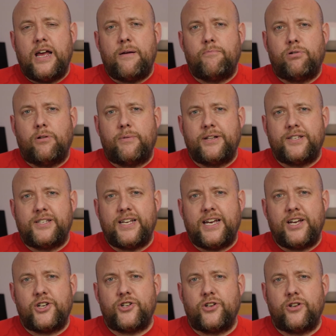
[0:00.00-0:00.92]

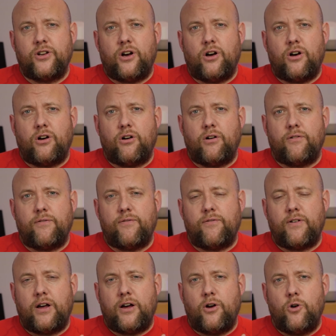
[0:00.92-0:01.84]
implementation
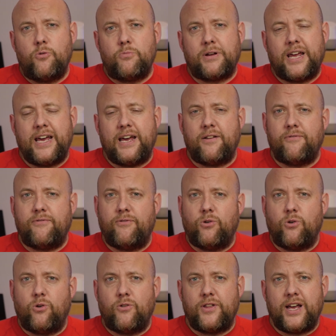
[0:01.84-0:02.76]
of HomeKit
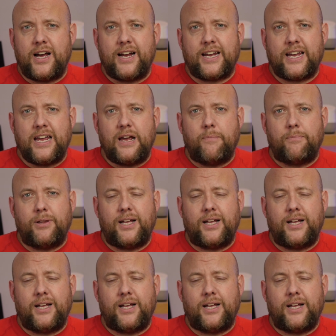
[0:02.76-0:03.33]
for the IKEA